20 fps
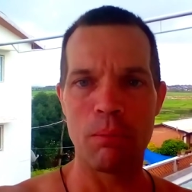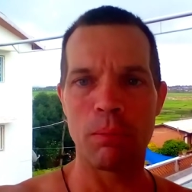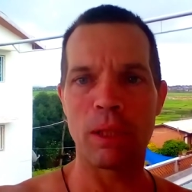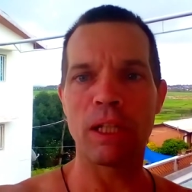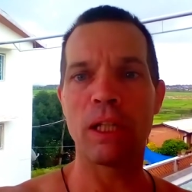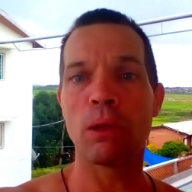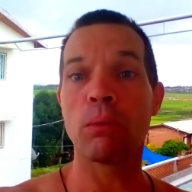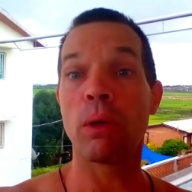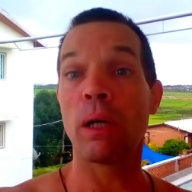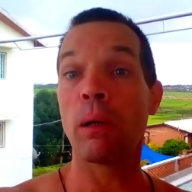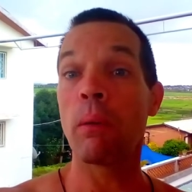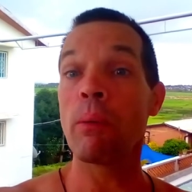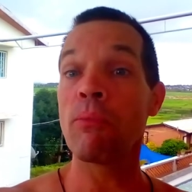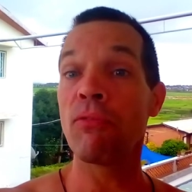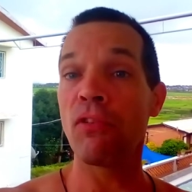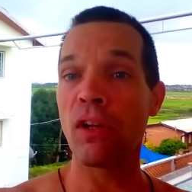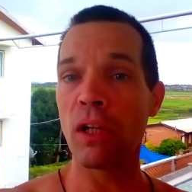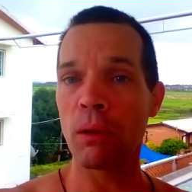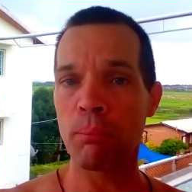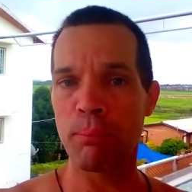But anyway, I'm
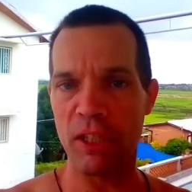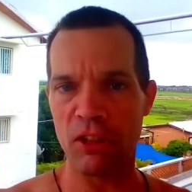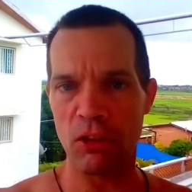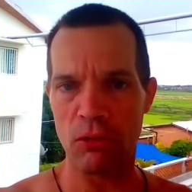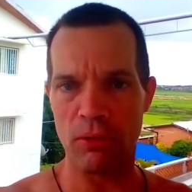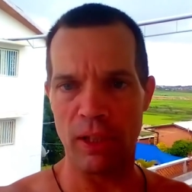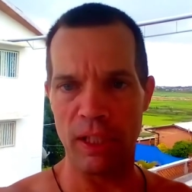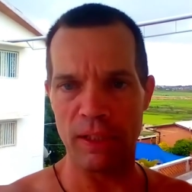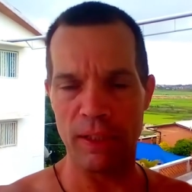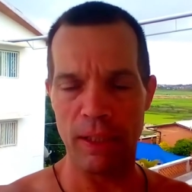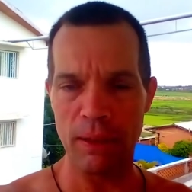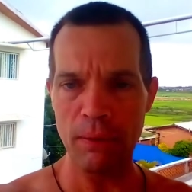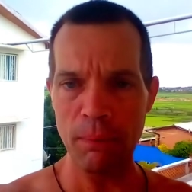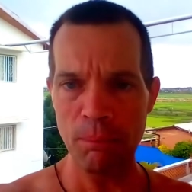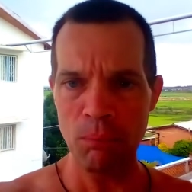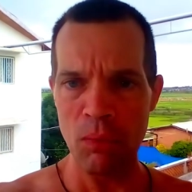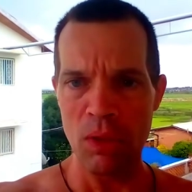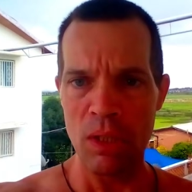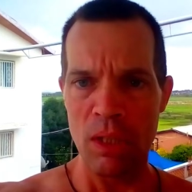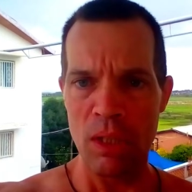feeling better right
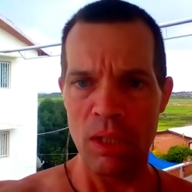now.